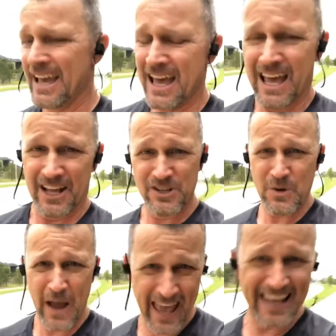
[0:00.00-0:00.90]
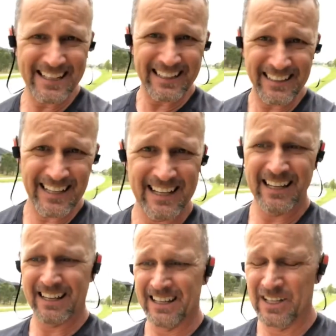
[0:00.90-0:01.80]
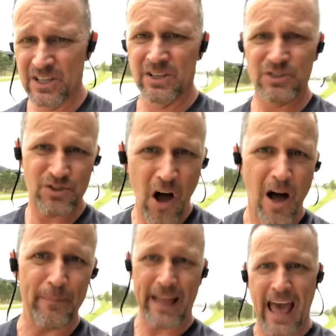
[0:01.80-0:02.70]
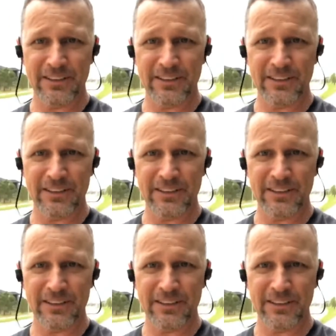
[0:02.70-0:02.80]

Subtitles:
and you hate it, stop. Ask